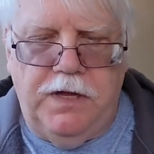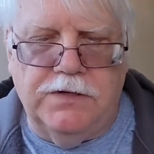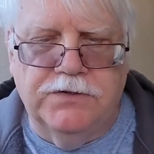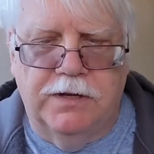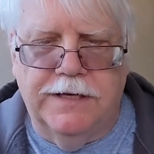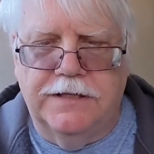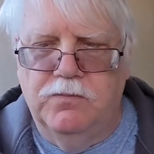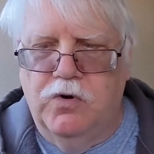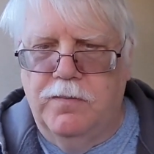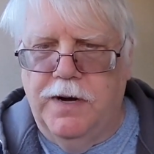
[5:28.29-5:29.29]
So I'll let
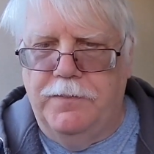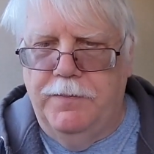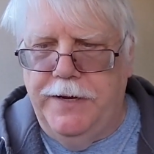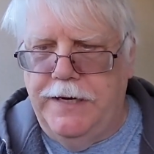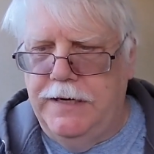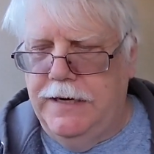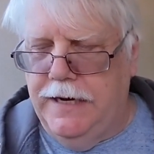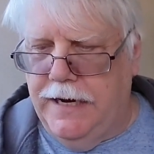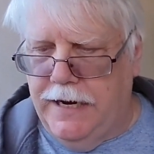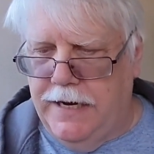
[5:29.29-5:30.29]
them warm up a bit,
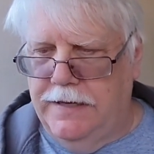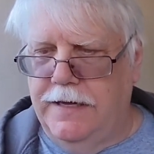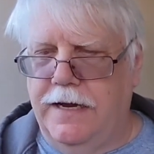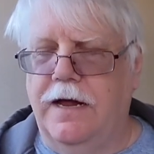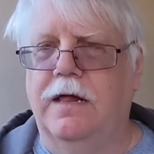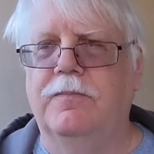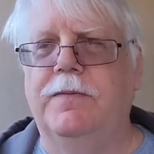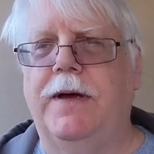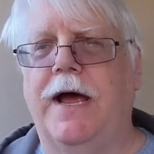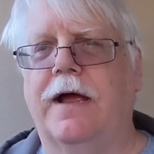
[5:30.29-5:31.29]
and then I'll be
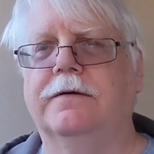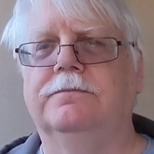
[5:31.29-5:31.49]
back.